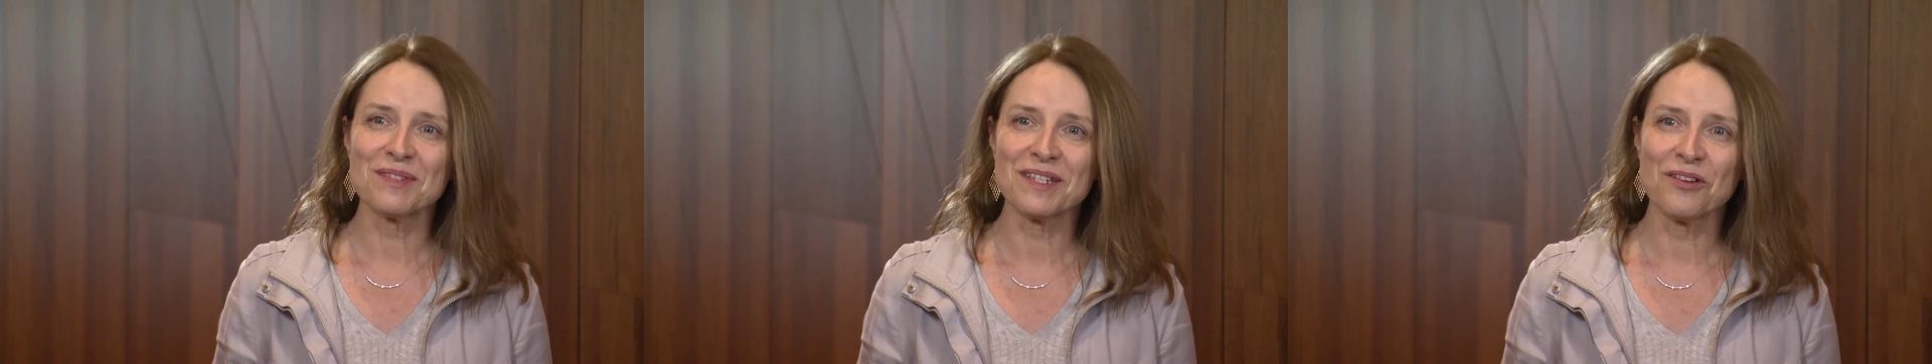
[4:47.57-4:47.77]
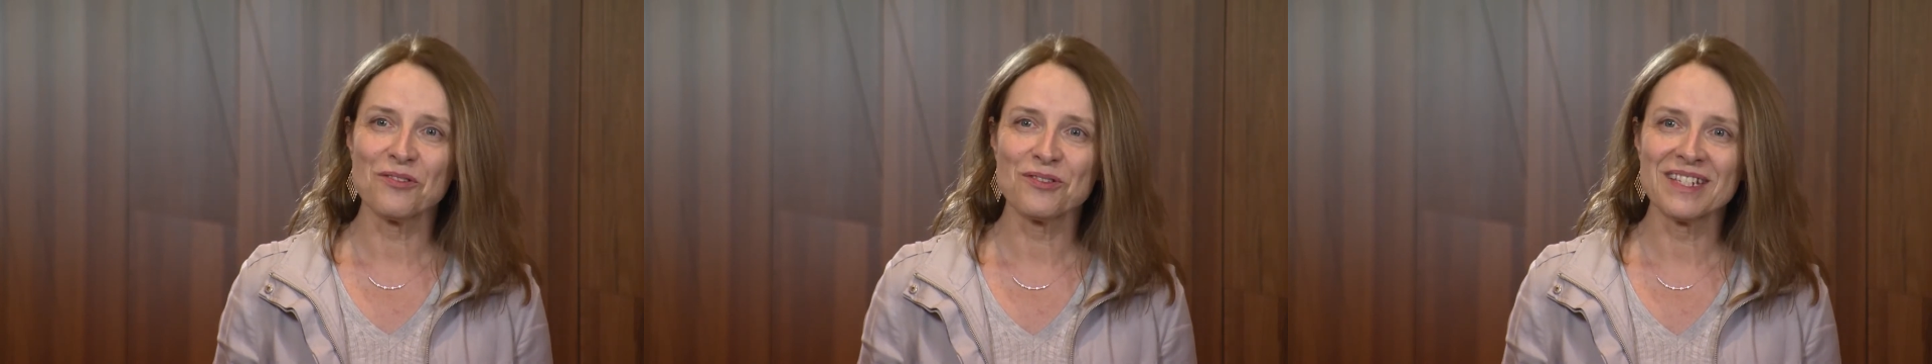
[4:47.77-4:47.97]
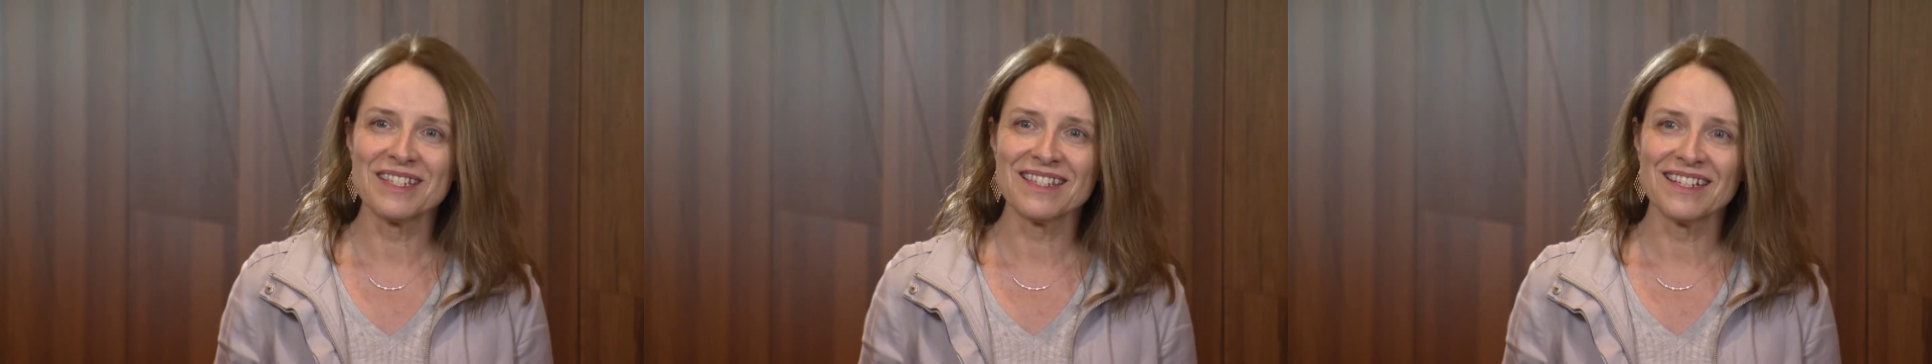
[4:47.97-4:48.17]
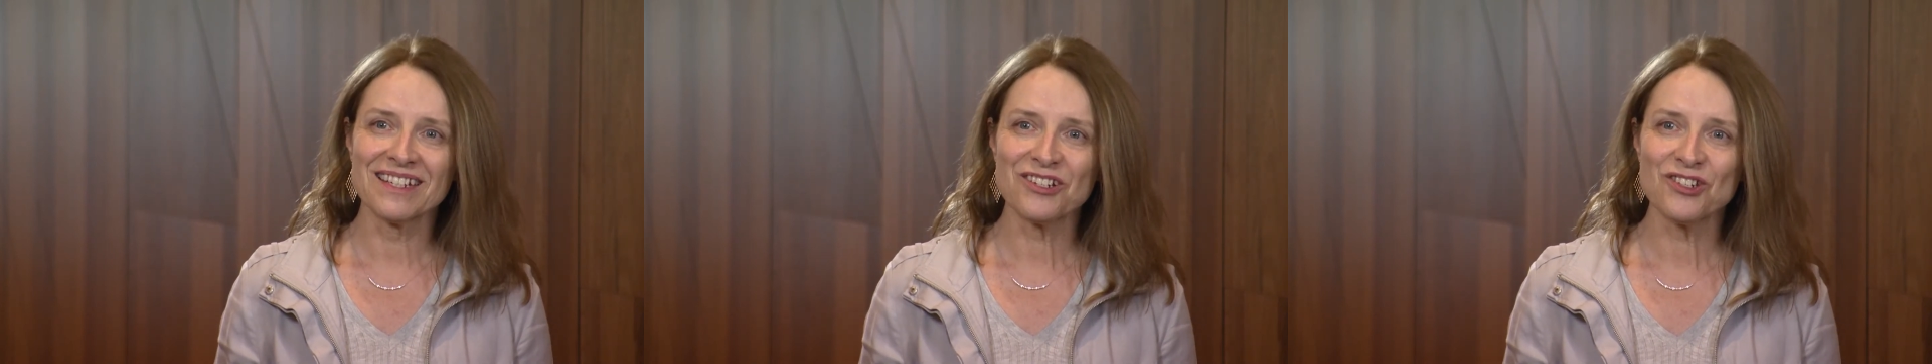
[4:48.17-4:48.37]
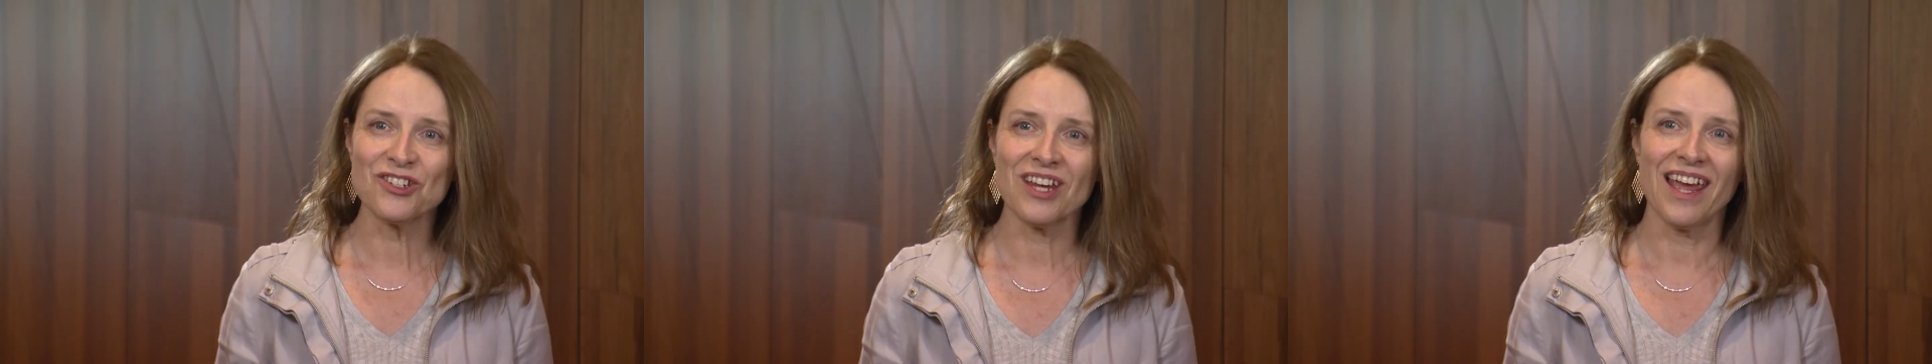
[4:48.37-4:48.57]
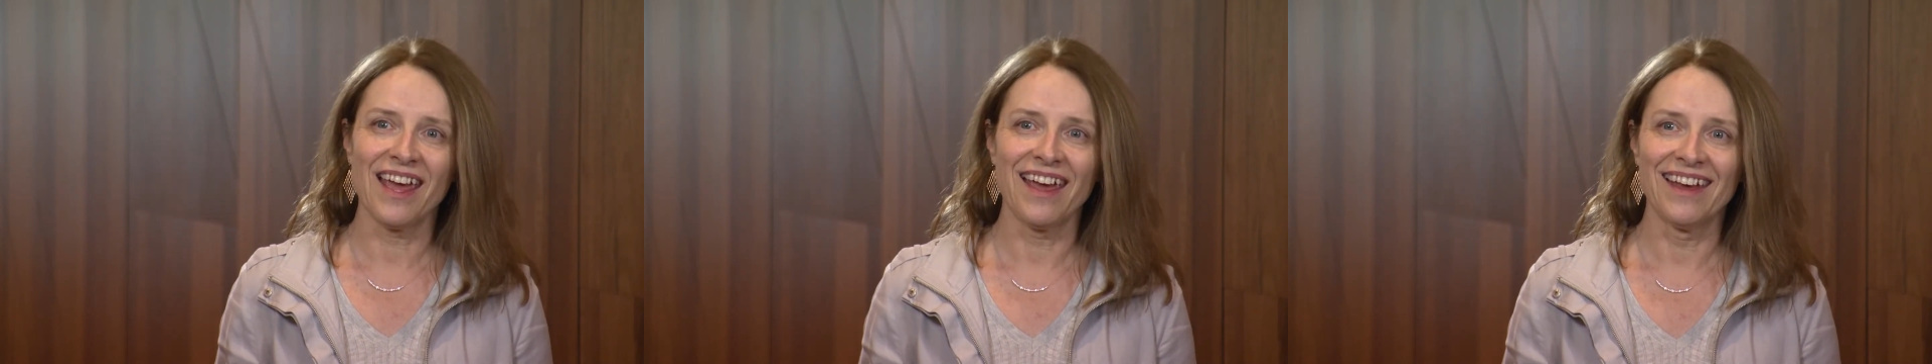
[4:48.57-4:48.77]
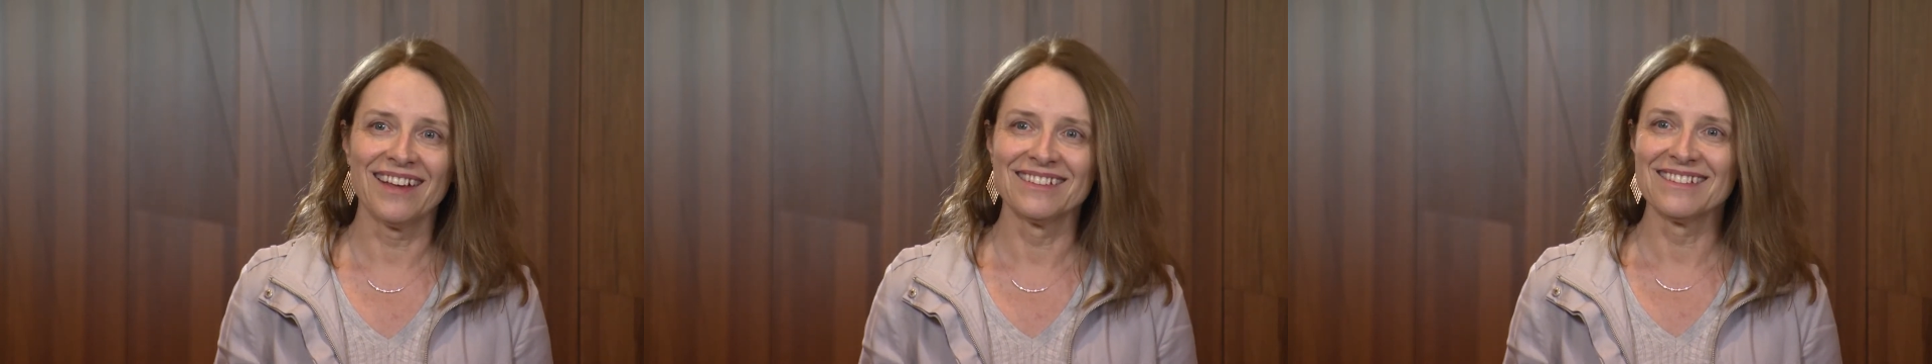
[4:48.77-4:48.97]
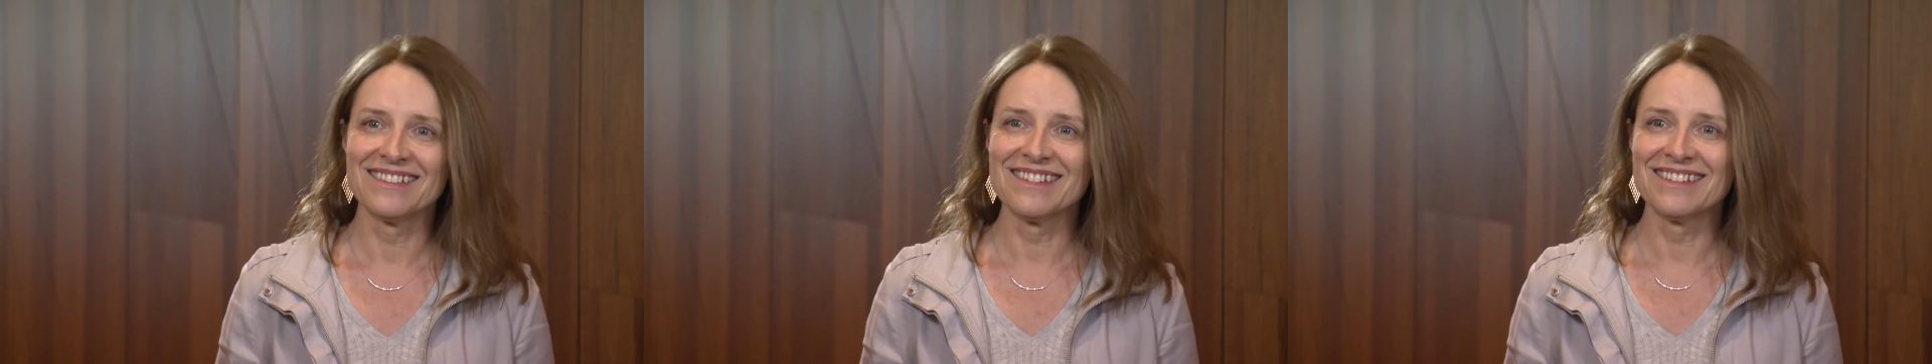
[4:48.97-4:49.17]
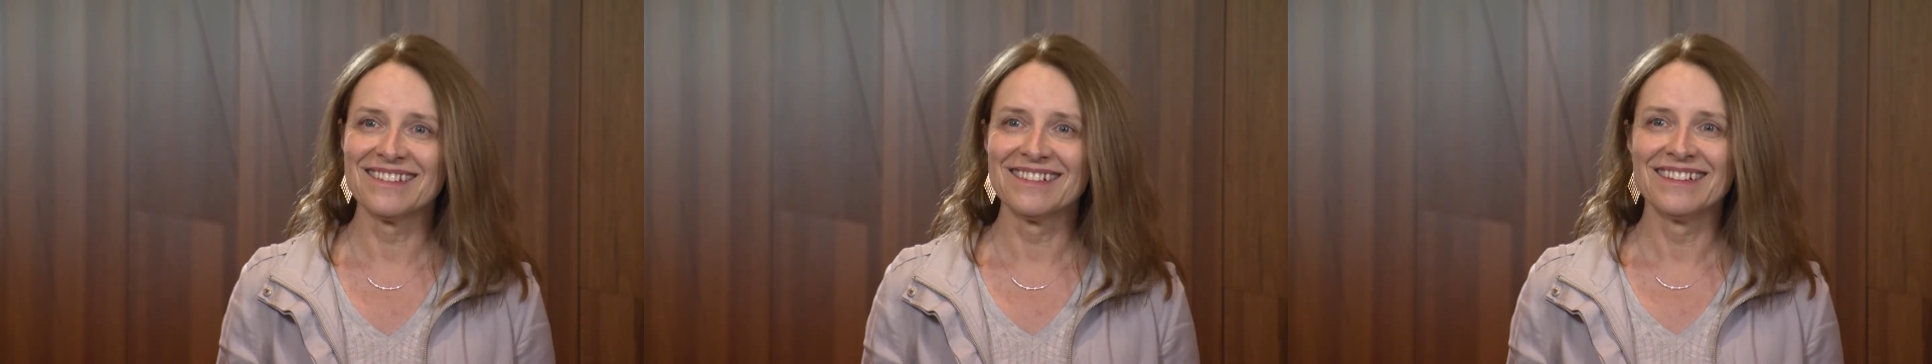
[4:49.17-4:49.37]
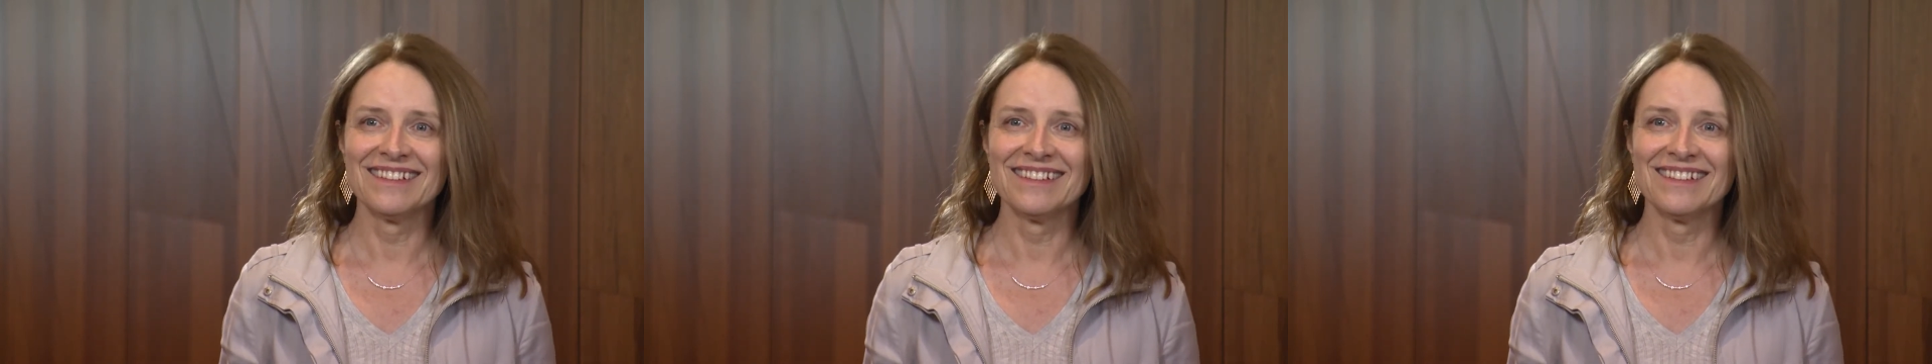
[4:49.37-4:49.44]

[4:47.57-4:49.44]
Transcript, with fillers: cell research and